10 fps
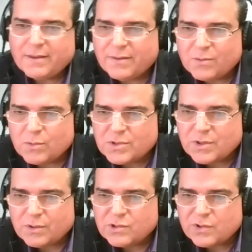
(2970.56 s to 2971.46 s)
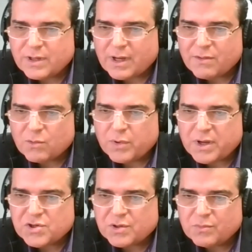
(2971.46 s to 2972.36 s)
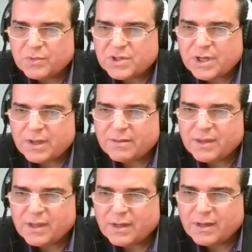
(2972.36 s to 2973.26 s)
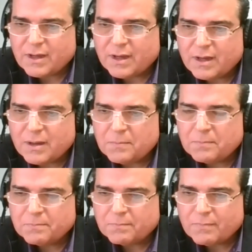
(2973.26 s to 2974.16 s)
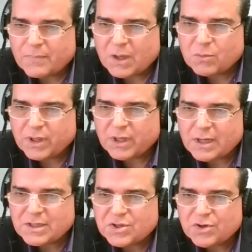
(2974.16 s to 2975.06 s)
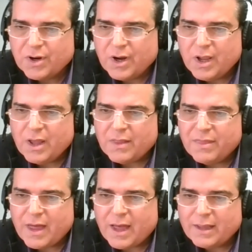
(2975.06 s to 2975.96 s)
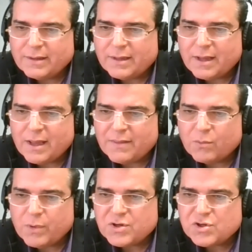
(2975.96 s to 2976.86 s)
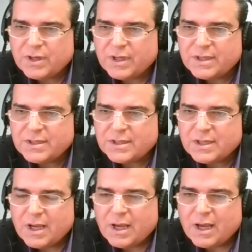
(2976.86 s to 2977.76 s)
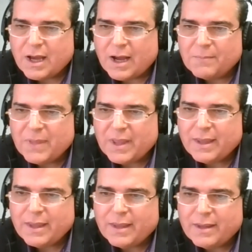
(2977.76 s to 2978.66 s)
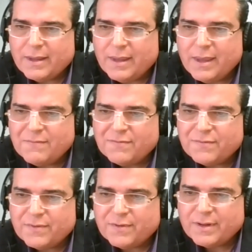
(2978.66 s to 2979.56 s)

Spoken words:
there was also another question which I think we can answer, that the question is, if